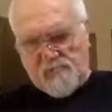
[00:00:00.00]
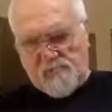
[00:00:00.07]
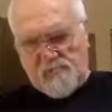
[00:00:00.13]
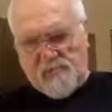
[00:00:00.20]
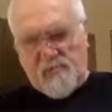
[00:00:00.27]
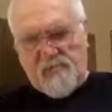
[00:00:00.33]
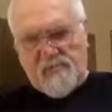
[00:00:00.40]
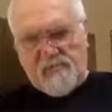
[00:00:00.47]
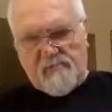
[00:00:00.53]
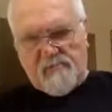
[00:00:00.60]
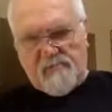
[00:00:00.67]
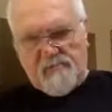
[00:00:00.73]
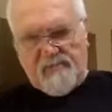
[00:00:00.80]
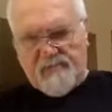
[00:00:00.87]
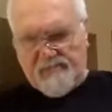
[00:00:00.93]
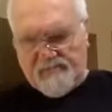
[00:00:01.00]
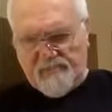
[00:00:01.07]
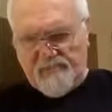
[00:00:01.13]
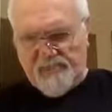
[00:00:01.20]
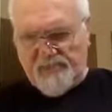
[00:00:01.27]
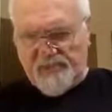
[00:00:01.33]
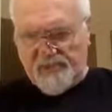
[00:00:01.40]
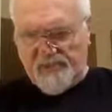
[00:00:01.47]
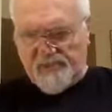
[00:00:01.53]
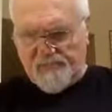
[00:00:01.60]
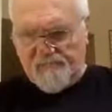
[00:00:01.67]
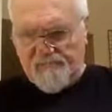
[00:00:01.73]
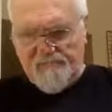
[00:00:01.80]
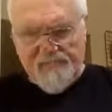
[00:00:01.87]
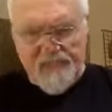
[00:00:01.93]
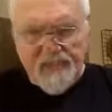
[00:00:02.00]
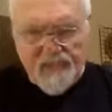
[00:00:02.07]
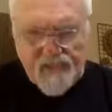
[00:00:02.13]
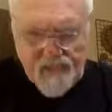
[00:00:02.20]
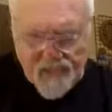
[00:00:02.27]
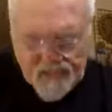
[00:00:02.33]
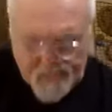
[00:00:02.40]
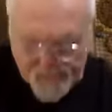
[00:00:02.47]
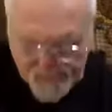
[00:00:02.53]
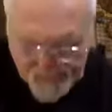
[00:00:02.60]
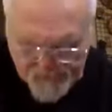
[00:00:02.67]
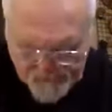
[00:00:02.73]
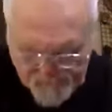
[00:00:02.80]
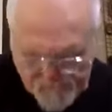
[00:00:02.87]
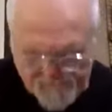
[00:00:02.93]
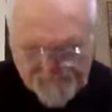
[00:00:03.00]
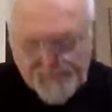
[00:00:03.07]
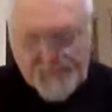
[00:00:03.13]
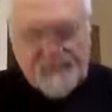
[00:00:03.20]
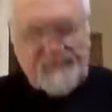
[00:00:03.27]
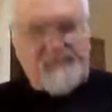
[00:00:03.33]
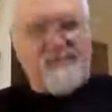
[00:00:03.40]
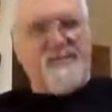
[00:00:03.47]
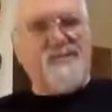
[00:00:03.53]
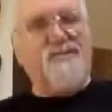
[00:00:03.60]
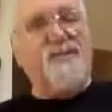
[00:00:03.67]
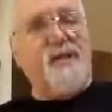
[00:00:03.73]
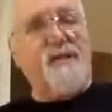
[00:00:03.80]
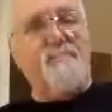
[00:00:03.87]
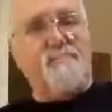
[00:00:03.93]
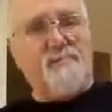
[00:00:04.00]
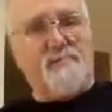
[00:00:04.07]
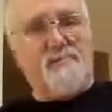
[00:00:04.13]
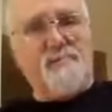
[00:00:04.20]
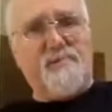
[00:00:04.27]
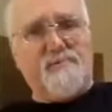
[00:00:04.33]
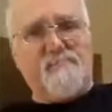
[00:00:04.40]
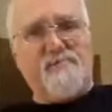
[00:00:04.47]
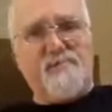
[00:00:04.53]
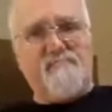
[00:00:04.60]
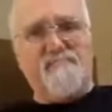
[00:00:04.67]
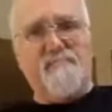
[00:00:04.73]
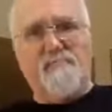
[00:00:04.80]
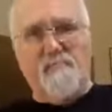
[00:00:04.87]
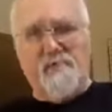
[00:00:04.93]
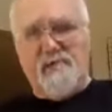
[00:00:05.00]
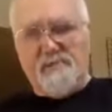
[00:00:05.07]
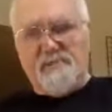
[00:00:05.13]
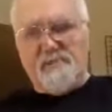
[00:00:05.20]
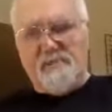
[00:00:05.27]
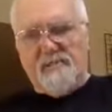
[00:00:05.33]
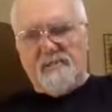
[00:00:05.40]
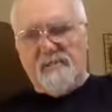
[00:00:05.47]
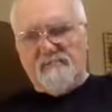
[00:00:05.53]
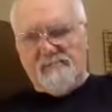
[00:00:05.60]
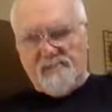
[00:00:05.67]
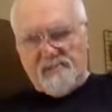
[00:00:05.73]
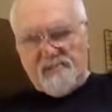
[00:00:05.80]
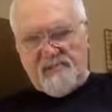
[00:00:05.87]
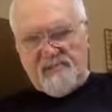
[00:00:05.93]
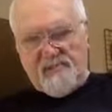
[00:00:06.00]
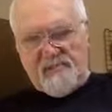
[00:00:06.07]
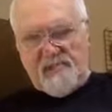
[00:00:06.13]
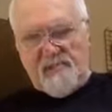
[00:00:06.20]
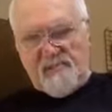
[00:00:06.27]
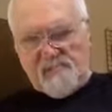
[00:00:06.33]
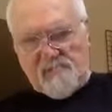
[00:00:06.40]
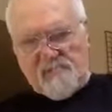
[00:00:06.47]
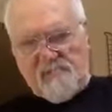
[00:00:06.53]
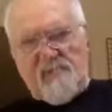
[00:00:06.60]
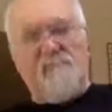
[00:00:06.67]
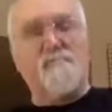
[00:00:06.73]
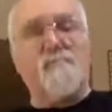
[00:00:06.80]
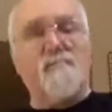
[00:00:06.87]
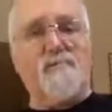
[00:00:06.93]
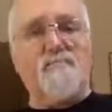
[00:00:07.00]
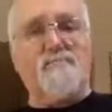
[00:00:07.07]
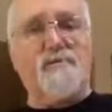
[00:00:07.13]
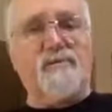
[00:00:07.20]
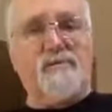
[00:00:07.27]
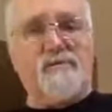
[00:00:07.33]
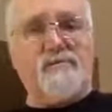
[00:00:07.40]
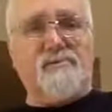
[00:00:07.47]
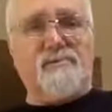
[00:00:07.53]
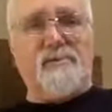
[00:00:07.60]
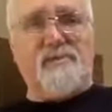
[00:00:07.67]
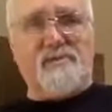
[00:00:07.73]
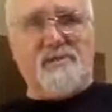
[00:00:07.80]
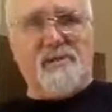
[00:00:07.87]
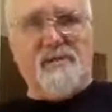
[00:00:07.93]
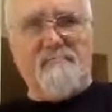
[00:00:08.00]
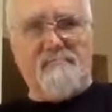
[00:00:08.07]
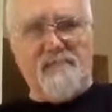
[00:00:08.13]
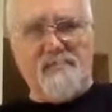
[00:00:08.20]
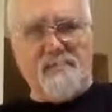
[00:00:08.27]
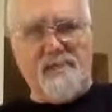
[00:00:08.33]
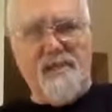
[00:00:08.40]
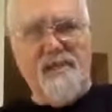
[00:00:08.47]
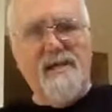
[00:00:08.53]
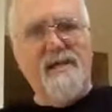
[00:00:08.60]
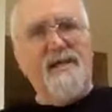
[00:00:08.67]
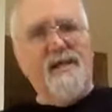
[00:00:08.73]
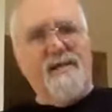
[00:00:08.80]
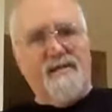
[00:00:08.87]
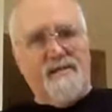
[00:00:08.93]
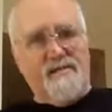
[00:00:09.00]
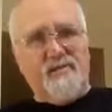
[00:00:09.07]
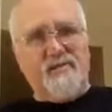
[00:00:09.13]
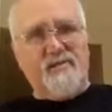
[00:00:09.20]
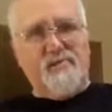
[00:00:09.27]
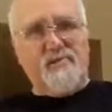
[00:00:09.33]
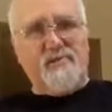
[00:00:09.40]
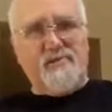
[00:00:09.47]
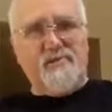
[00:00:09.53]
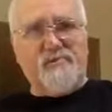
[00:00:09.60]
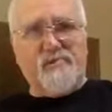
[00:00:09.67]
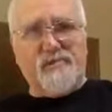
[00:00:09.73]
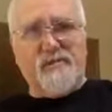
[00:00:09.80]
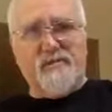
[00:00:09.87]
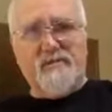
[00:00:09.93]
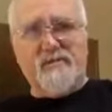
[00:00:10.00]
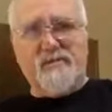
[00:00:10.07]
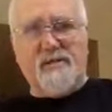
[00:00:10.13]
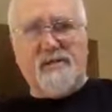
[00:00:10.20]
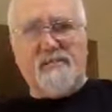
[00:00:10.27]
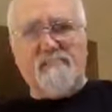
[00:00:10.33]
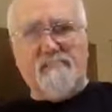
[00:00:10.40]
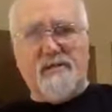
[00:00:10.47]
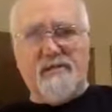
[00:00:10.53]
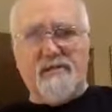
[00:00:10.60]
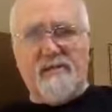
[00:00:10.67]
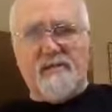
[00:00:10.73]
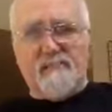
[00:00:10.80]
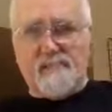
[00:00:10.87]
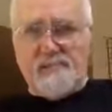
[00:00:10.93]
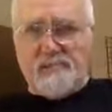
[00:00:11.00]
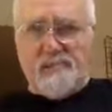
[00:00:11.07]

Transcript: or the hierarchy of the system, I then provided examples of different ones, and I'm just going to cover a couple of them here as examples, and I encourage you to contact me, and I will